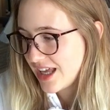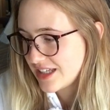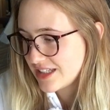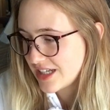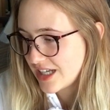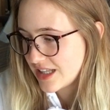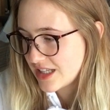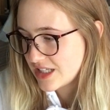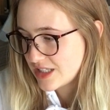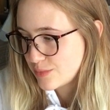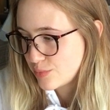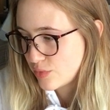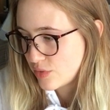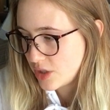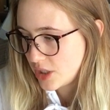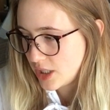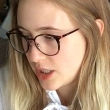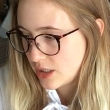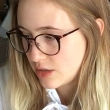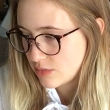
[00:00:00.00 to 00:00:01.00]
And at this
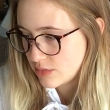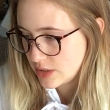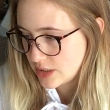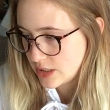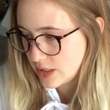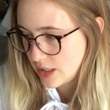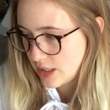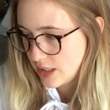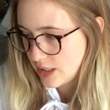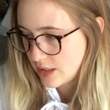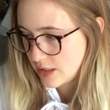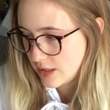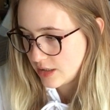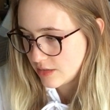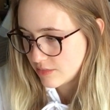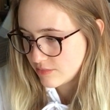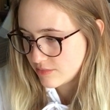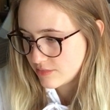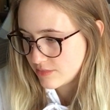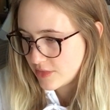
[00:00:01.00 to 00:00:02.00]
point, I was
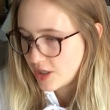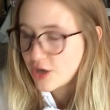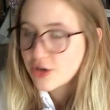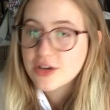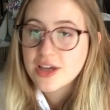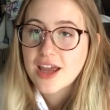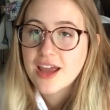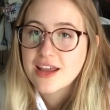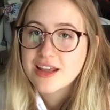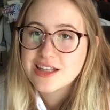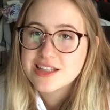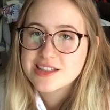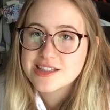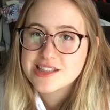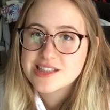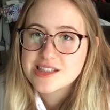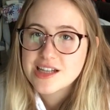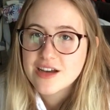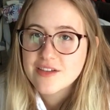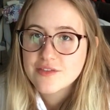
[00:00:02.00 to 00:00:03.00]
like, okay,
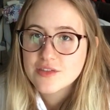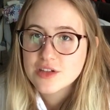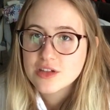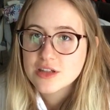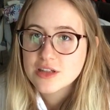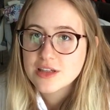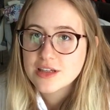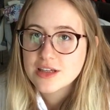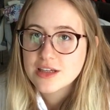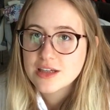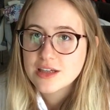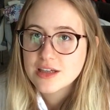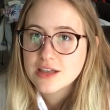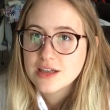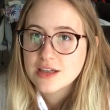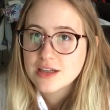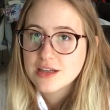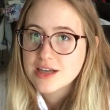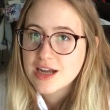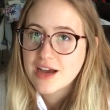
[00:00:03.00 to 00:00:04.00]
he's
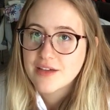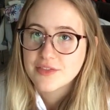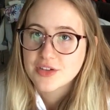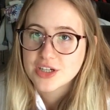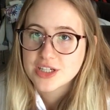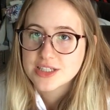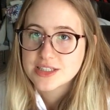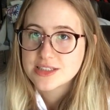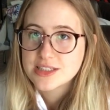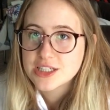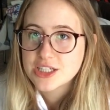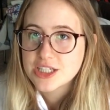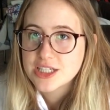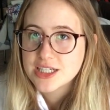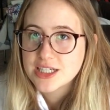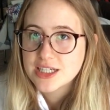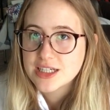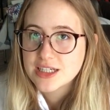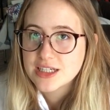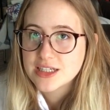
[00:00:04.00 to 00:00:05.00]
definitely not very
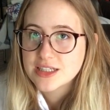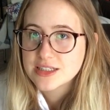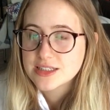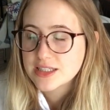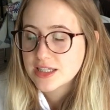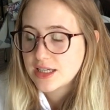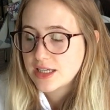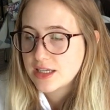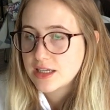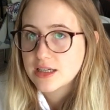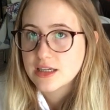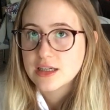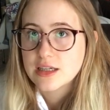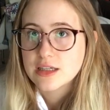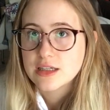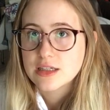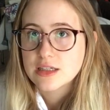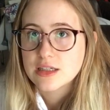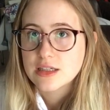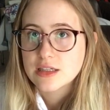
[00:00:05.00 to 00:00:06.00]
serious,
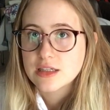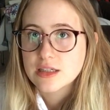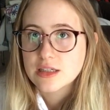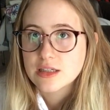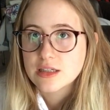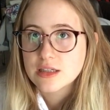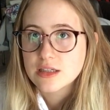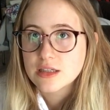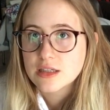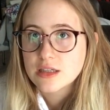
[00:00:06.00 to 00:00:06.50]
and